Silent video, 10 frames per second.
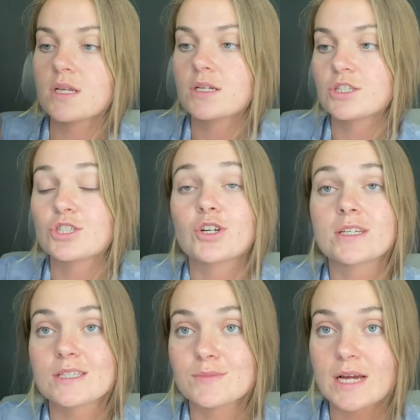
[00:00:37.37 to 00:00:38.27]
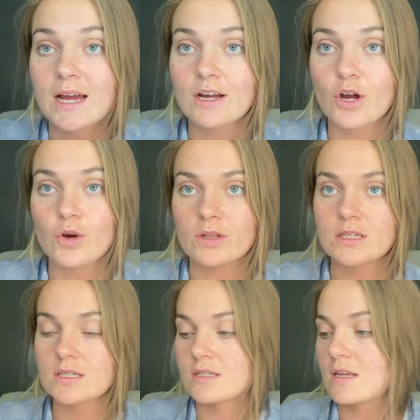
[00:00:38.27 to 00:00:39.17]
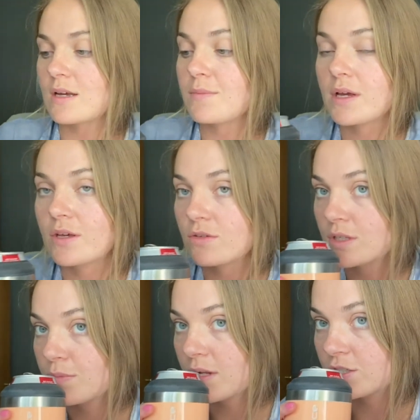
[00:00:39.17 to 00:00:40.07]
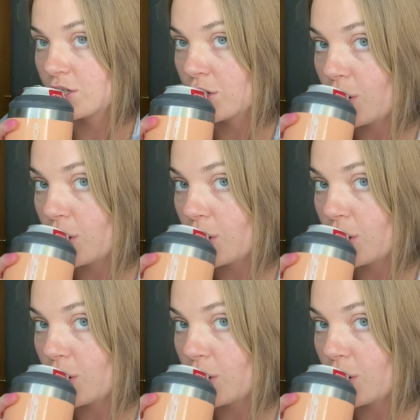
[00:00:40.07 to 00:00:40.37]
just drinking some Diet Coke. This is like my guilty pleasure.